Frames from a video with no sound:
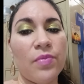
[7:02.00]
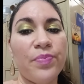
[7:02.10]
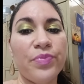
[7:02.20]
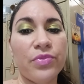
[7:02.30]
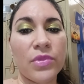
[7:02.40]

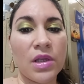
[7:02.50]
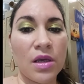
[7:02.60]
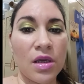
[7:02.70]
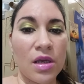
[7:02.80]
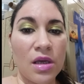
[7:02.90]
so
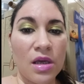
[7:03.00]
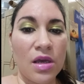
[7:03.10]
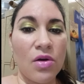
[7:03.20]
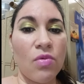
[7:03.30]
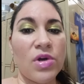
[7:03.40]
that's it's very
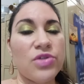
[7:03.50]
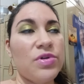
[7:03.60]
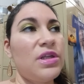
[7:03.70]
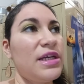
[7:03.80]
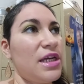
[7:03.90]
very
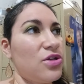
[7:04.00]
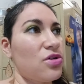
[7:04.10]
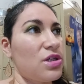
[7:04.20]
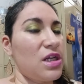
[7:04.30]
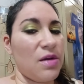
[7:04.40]
interesting and the
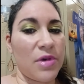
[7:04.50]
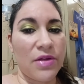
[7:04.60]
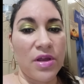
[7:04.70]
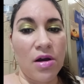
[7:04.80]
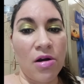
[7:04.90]
books i
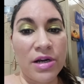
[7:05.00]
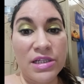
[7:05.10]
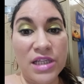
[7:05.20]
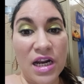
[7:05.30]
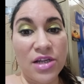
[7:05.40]
wrote
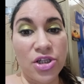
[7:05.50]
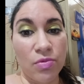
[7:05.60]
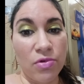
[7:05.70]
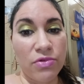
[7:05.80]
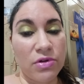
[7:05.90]
kind of goes
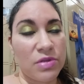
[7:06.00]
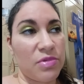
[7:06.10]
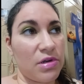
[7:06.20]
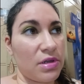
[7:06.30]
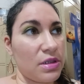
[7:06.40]
over in a little
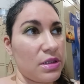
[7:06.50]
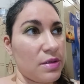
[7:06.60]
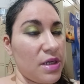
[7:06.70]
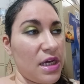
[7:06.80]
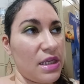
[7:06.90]
bit more
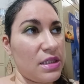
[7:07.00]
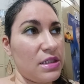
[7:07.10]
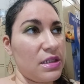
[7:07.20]
detail of